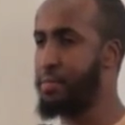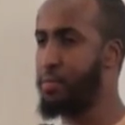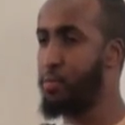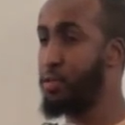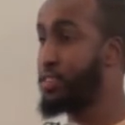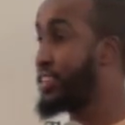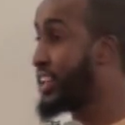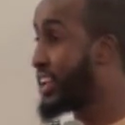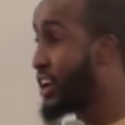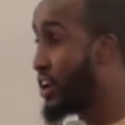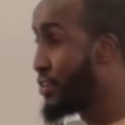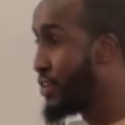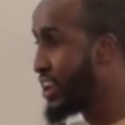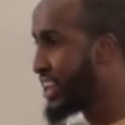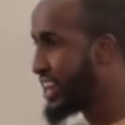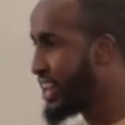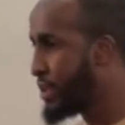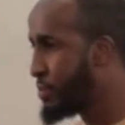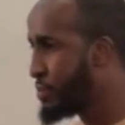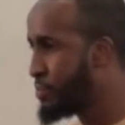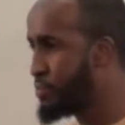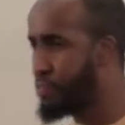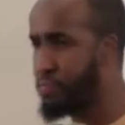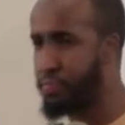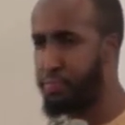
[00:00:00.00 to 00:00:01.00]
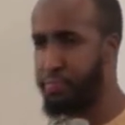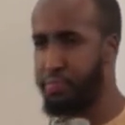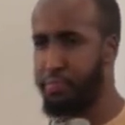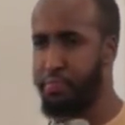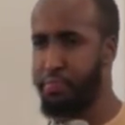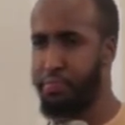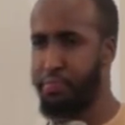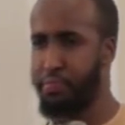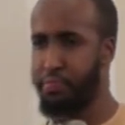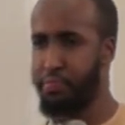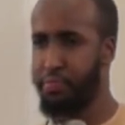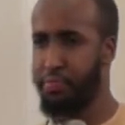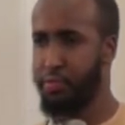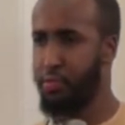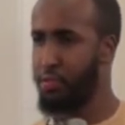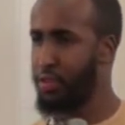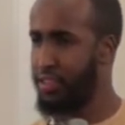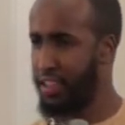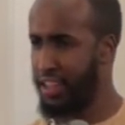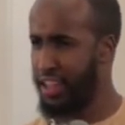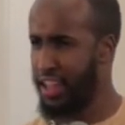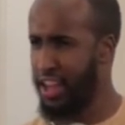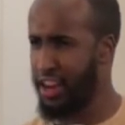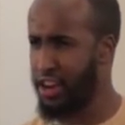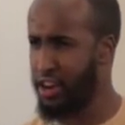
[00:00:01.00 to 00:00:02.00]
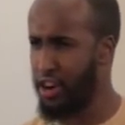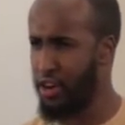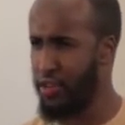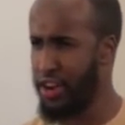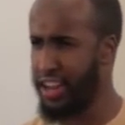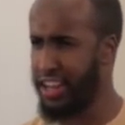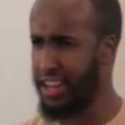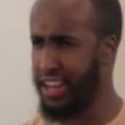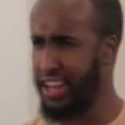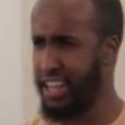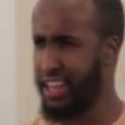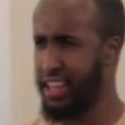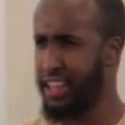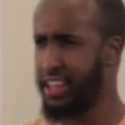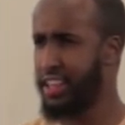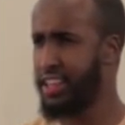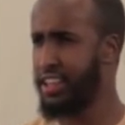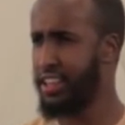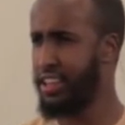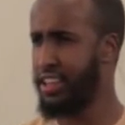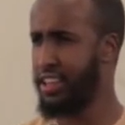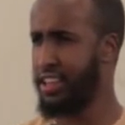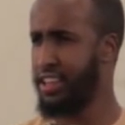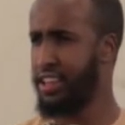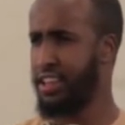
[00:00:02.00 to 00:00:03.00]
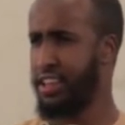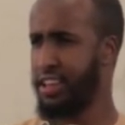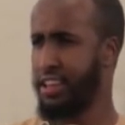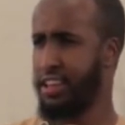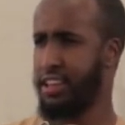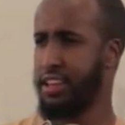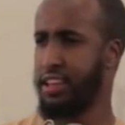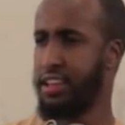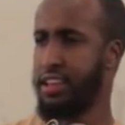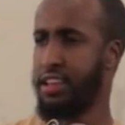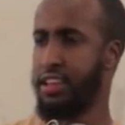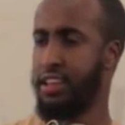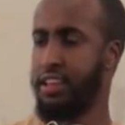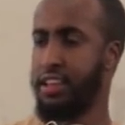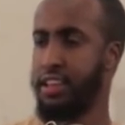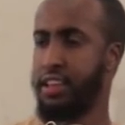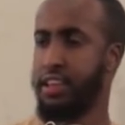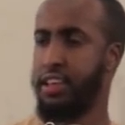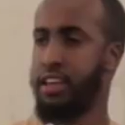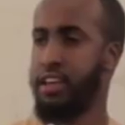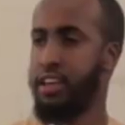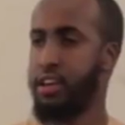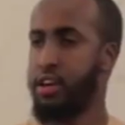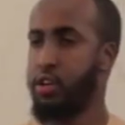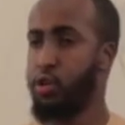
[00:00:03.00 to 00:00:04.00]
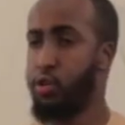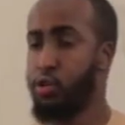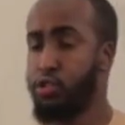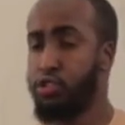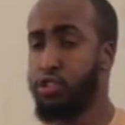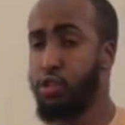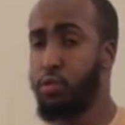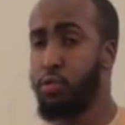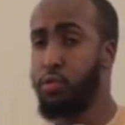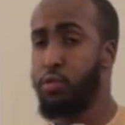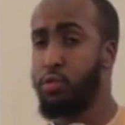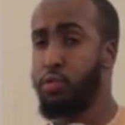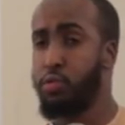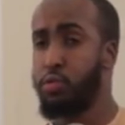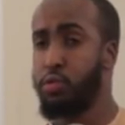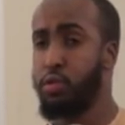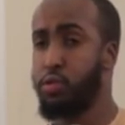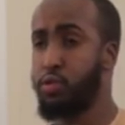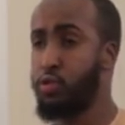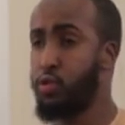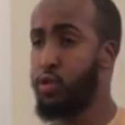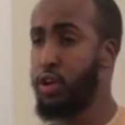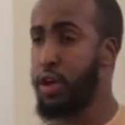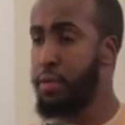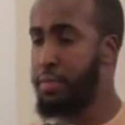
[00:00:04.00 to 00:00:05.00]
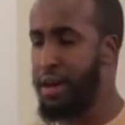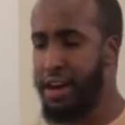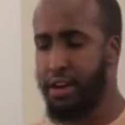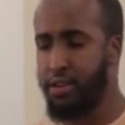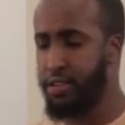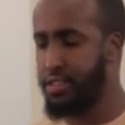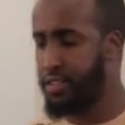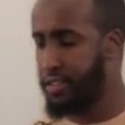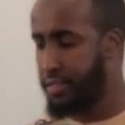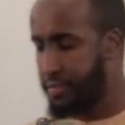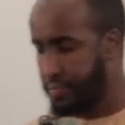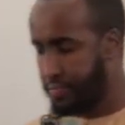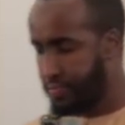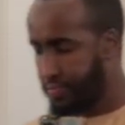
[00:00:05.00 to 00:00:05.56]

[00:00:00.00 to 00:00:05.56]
Was it done correctly? Also, we'll talk about